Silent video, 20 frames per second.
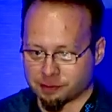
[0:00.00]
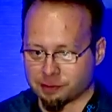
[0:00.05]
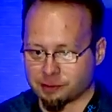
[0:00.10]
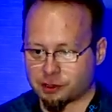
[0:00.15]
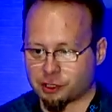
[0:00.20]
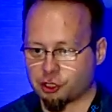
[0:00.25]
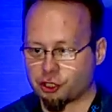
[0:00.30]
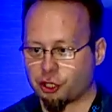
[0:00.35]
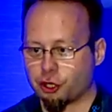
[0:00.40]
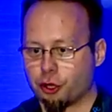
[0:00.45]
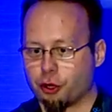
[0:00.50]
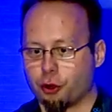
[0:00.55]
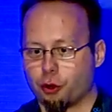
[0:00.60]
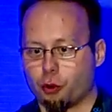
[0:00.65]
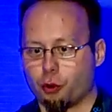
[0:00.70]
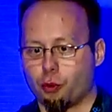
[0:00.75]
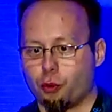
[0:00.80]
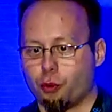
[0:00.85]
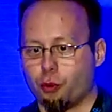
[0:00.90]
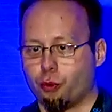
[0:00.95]

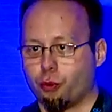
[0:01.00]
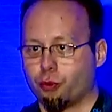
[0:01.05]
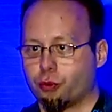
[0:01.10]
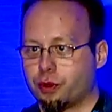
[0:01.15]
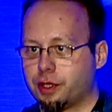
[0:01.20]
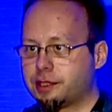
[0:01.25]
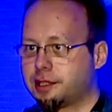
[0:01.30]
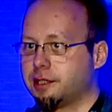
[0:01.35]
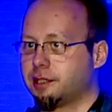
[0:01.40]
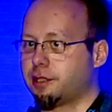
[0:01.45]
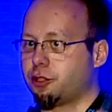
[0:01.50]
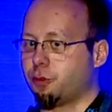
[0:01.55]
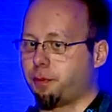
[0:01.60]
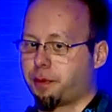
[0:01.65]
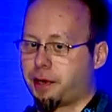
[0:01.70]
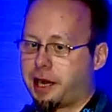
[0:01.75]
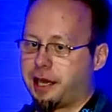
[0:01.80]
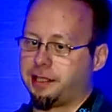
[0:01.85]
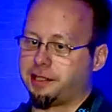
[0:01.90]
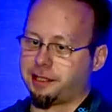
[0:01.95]
So this is
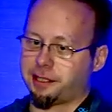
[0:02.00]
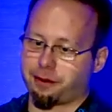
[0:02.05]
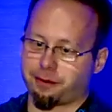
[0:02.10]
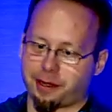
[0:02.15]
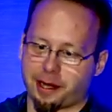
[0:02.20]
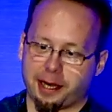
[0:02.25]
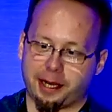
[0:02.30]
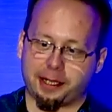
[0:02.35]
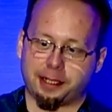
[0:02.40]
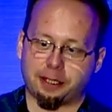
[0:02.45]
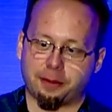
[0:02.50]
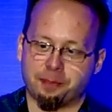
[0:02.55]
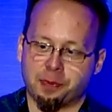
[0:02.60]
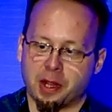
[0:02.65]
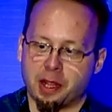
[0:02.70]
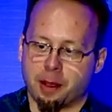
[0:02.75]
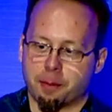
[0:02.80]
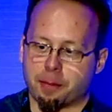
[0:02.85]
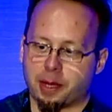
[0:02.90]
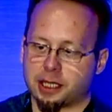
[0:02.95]
surprising, right?
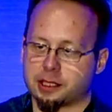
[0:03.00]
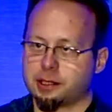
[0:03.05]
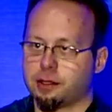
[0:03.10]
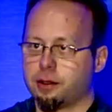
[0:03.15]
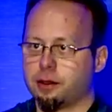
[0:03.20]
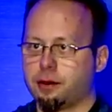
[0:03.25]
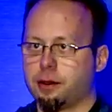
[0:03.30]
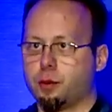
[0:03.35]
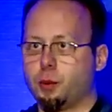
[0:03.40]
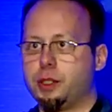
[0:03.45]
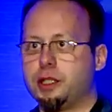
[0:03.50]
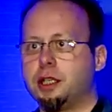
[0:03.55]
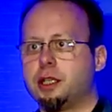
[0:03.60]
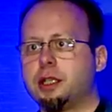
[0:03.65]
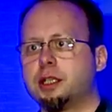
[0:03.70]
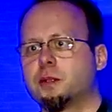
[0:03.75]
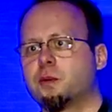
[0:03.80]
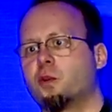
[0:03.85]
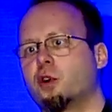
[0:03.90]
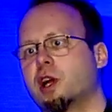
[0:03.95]
But we did
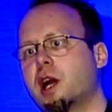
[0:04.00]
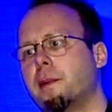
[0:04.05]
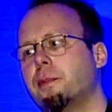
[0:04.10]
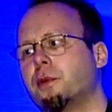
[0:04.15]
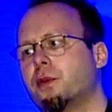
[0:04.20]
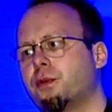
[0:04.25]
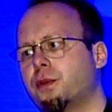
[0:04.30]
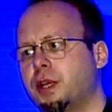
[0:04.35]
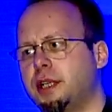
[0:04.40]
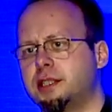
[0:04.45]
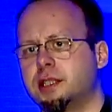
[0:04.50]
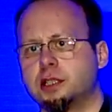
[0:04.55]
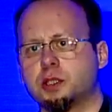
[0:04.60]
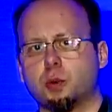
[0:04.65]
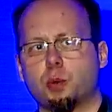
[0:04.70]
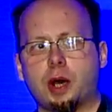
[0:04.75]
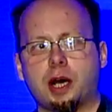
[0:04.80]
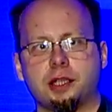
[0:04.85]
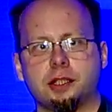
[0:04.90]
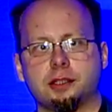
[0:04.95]
this for a couple of reasons.
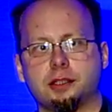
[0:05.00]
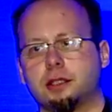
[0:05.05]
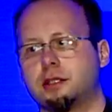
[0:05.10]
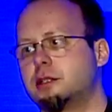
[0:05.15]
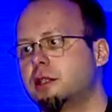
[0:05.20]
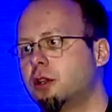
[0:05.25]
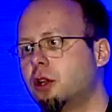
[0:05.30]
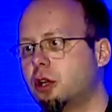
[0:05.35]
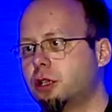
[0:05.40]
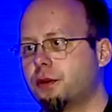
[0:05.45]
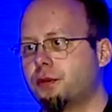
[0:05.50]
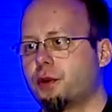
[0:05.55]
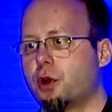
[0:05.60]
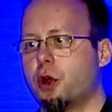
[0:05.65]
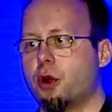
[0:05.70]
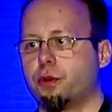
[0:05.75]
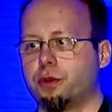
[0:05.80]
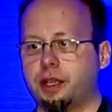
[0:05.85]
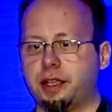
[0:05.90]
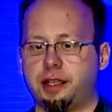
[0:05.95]
One is there's a lot of
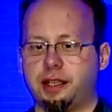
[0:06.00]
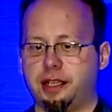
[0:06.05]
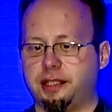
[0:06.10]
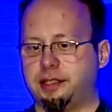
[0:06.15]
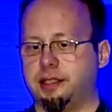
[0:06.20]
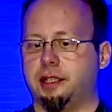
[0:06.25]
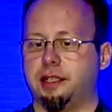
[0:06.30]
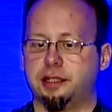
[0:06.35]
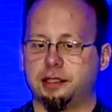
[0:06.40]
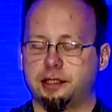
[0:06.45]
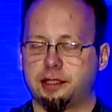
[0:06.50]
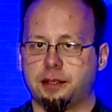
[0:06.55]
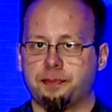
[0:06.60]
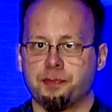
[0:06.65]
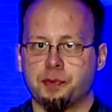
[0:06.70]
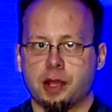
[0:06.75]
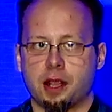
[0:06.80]
code that does this.